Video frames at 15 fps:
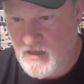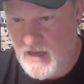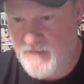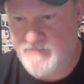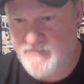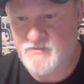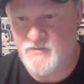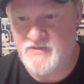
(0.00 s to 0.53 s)
I
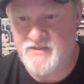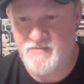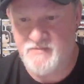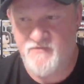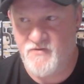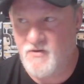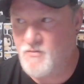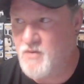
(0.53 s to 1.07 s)
was with him
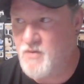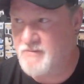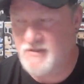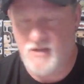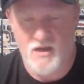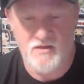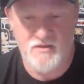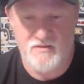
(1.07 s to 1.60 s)
for probably
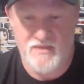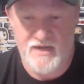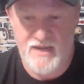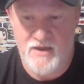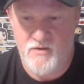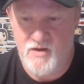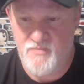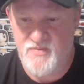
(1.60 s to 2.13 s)
longer than an
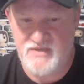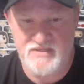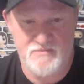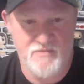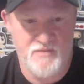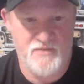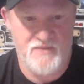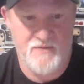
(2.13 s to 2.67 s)
hour. I picked
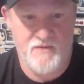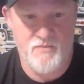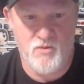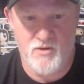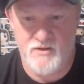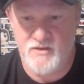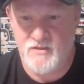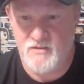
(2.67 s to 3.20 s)
him up at the
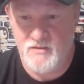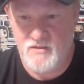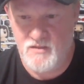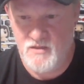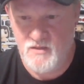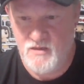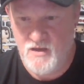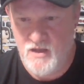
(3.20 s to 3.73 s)
airport
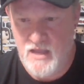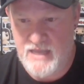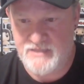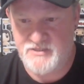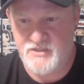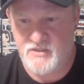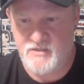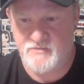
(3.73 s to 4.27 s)

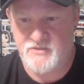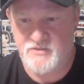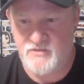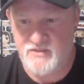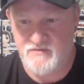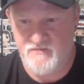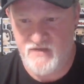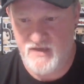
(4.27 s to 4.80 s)
and took him to
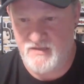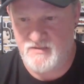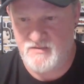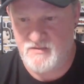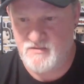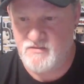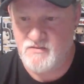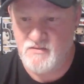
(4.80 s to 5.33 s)
an event.